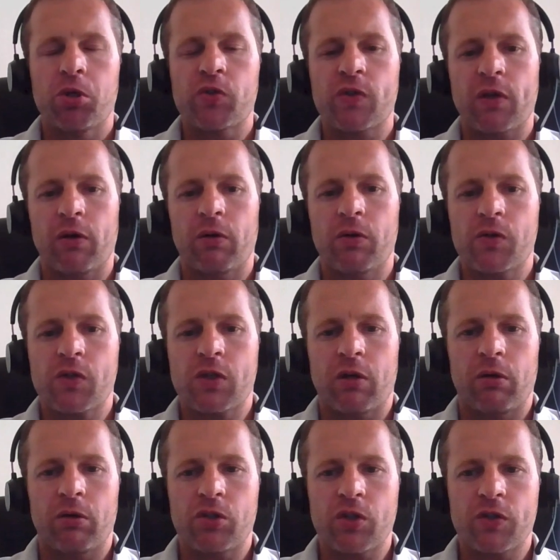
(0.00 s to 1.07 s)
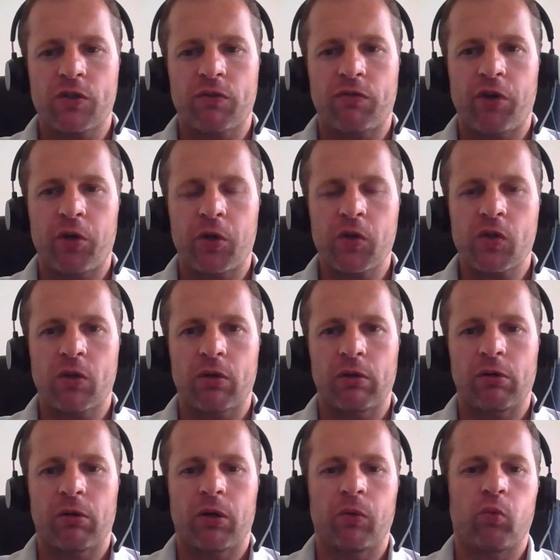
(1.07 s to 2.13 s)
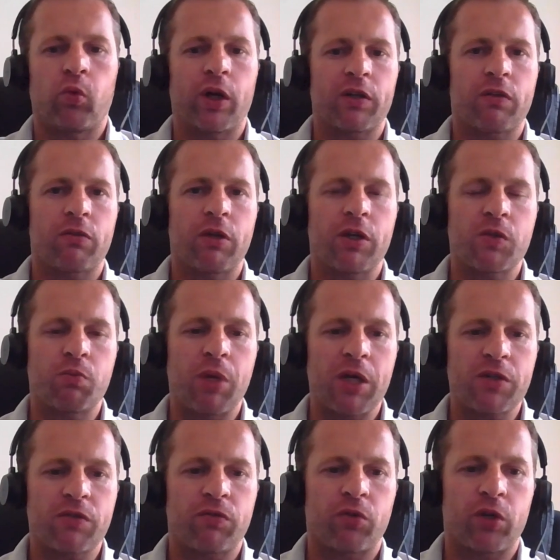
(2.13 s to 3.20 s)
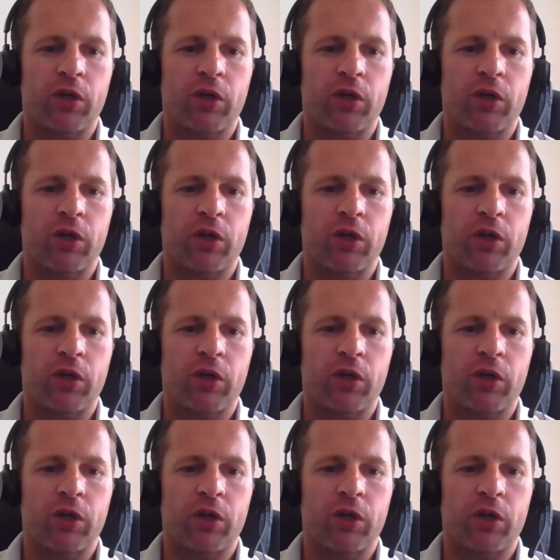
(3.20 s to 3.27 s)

So just focus on what is best for the